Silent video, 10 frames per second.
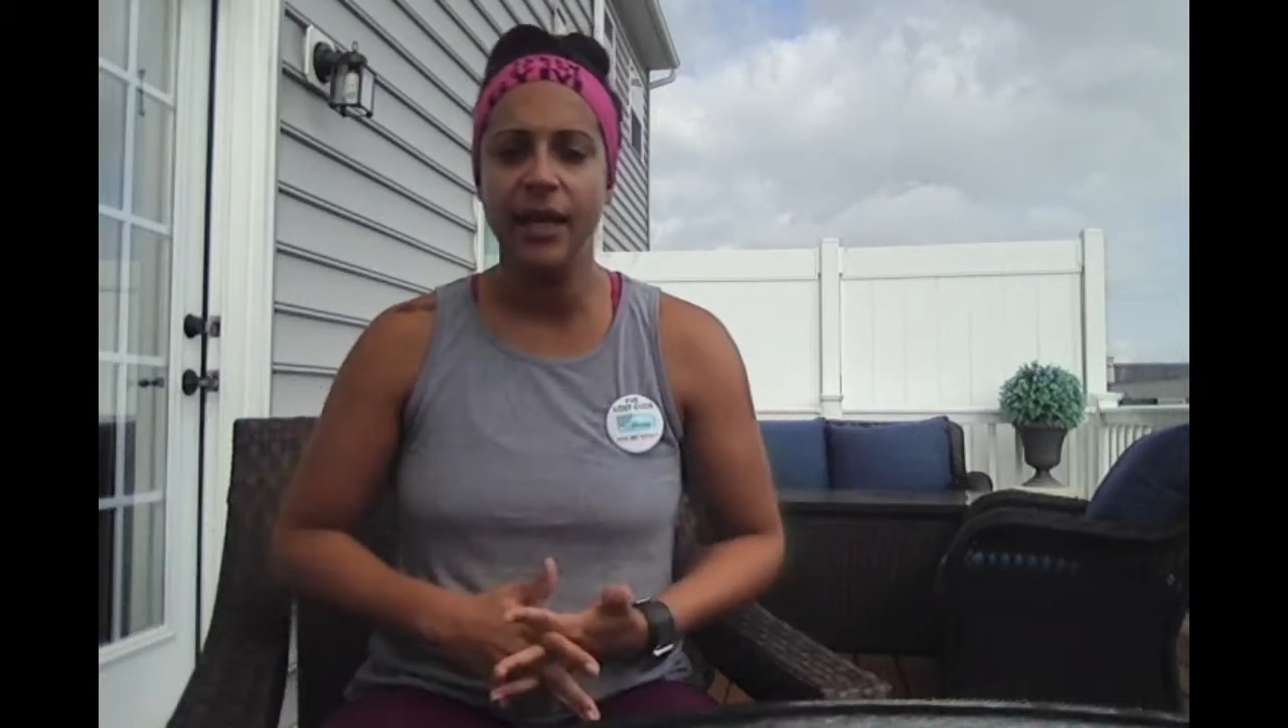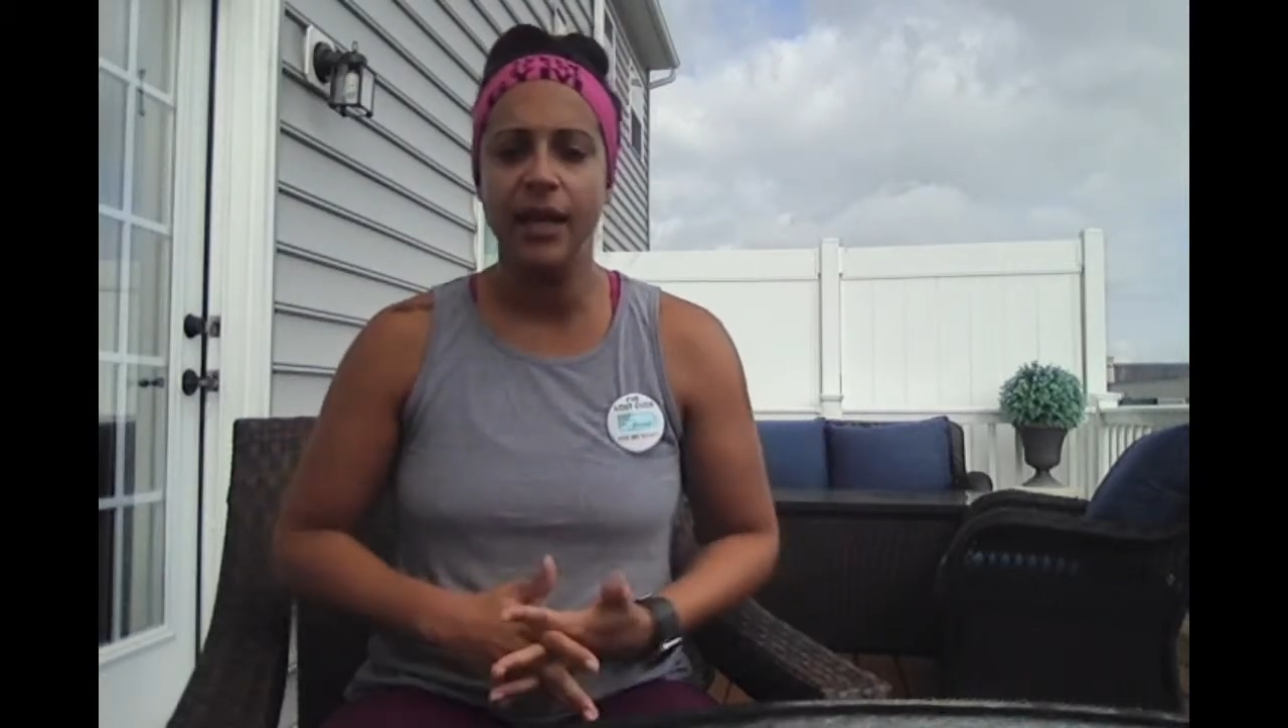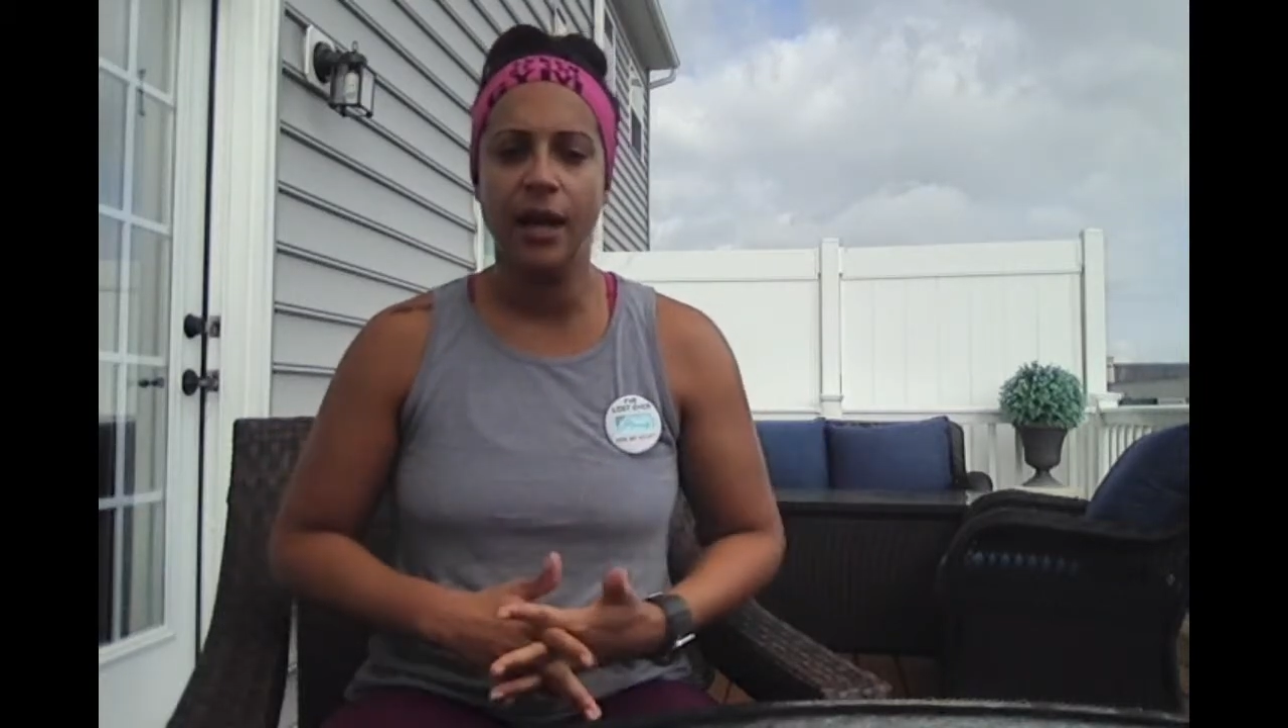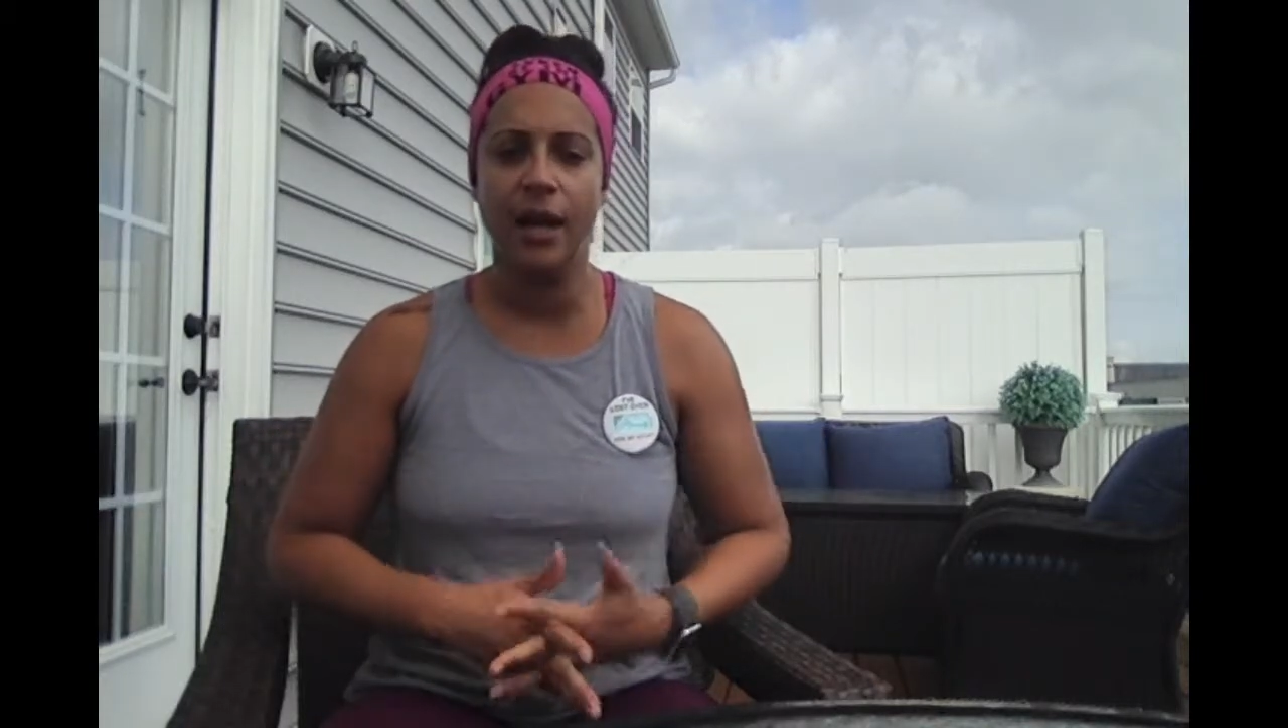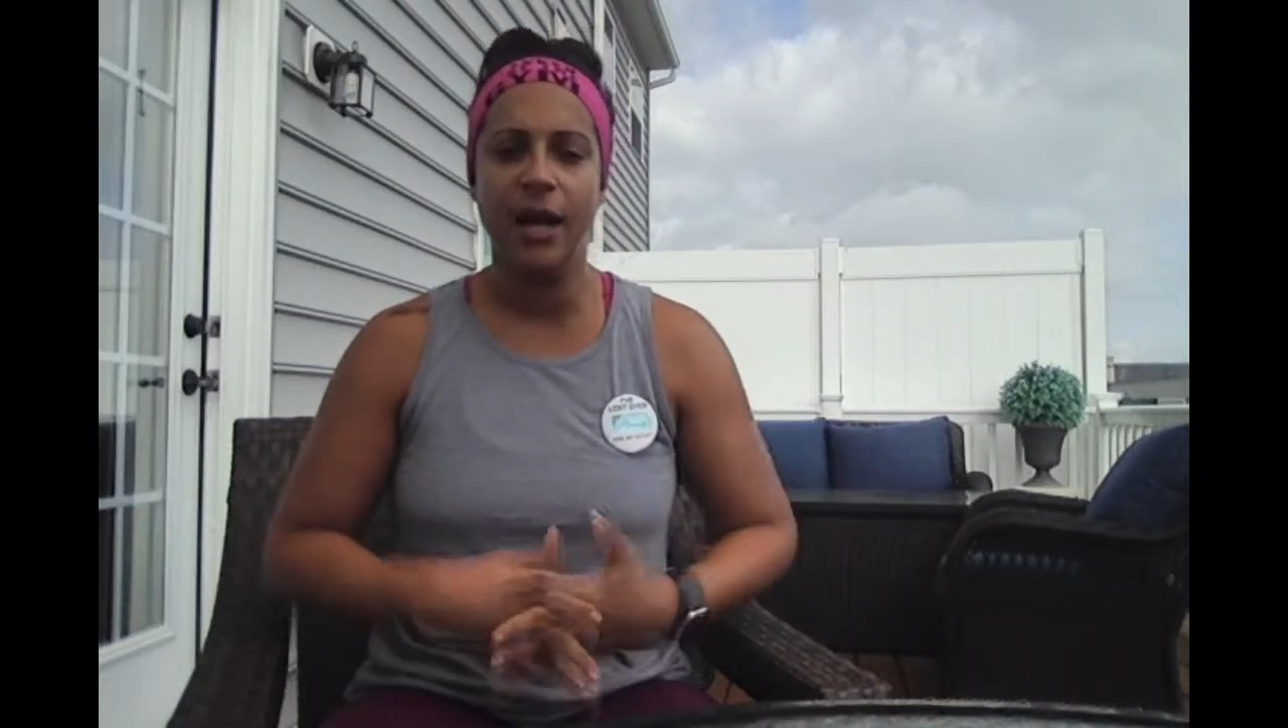
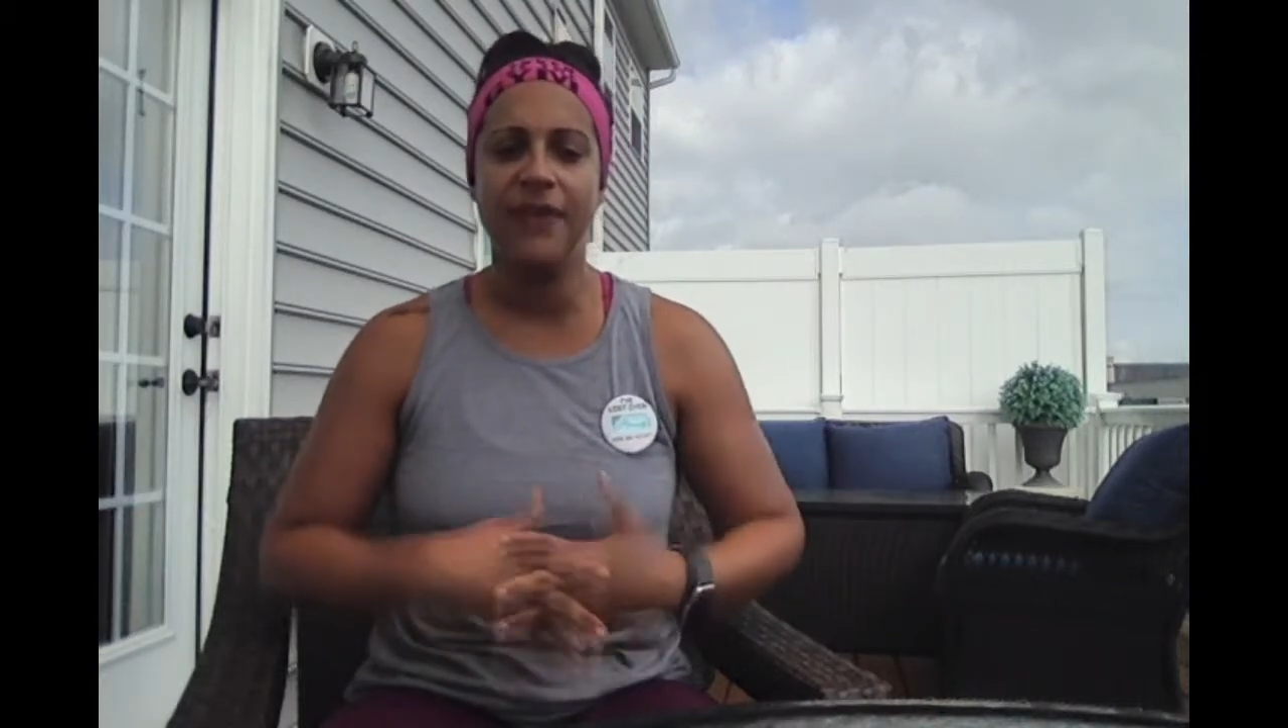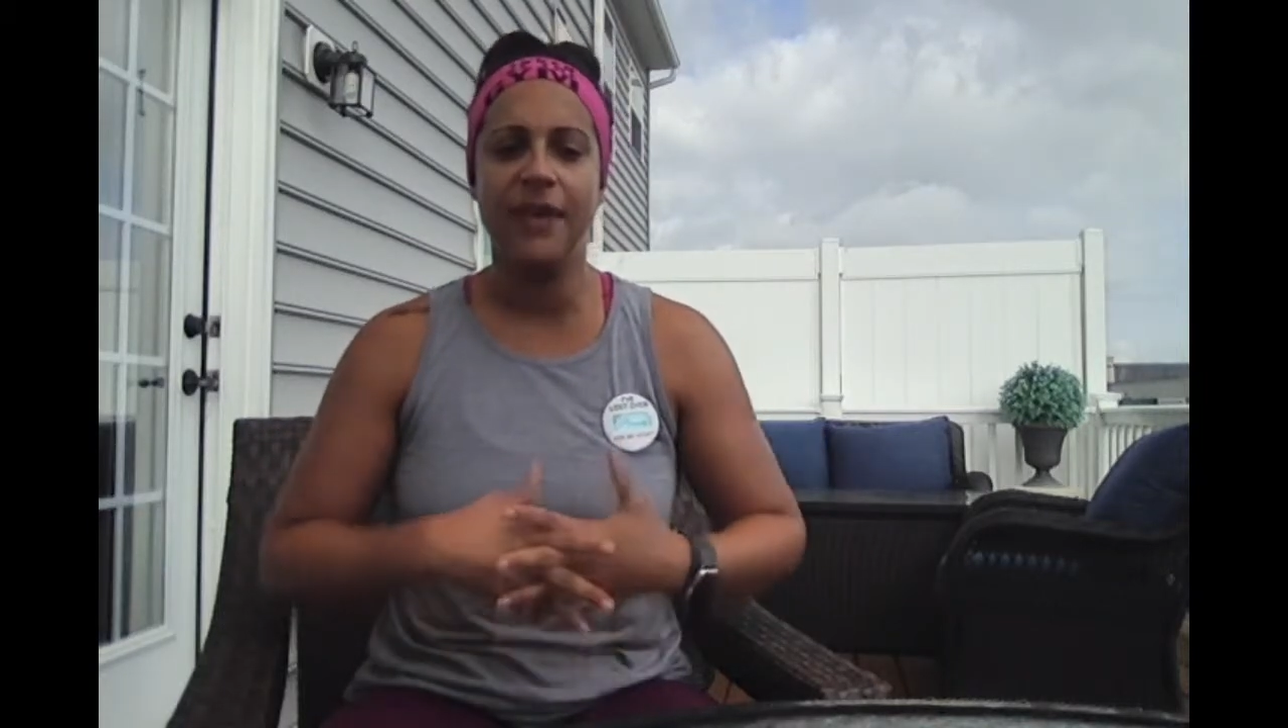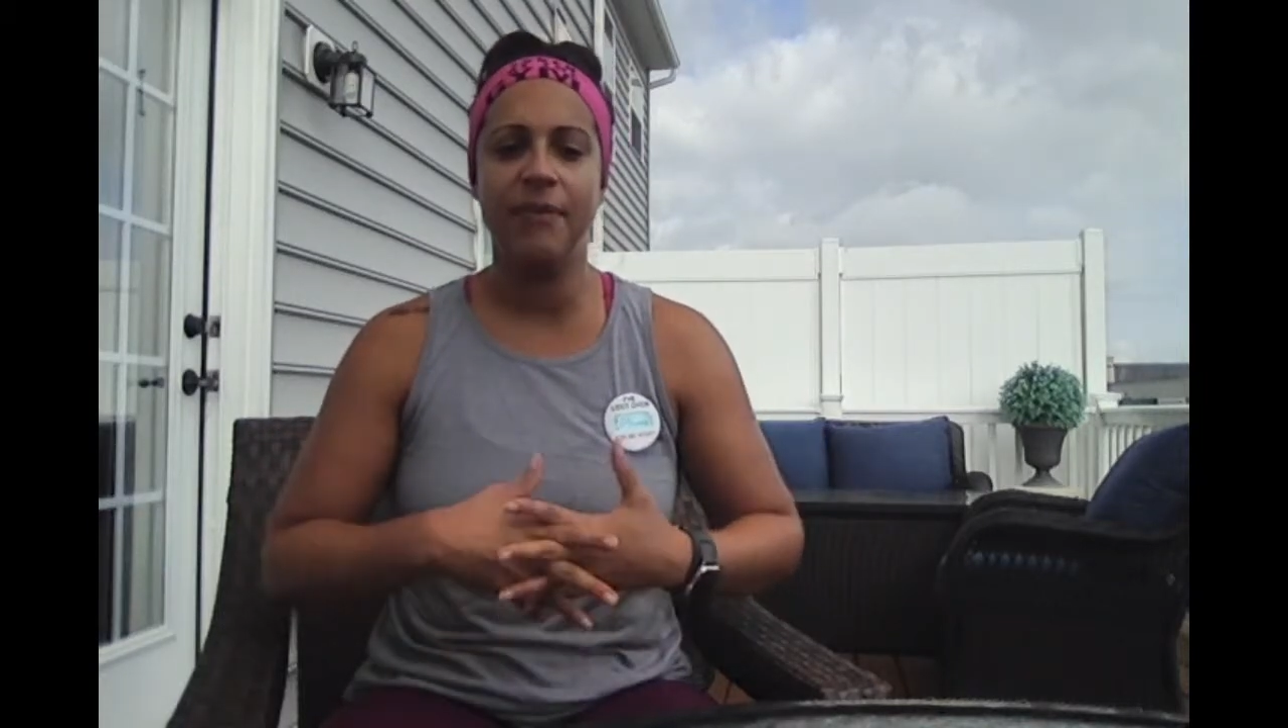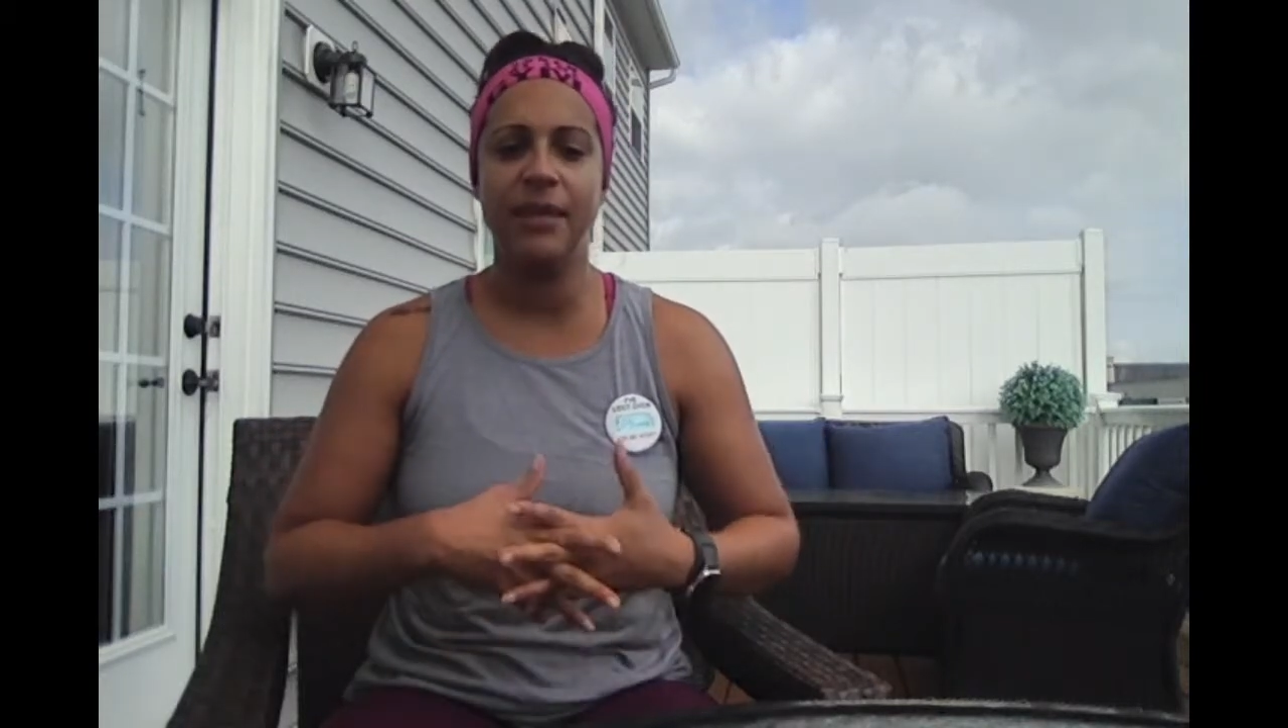that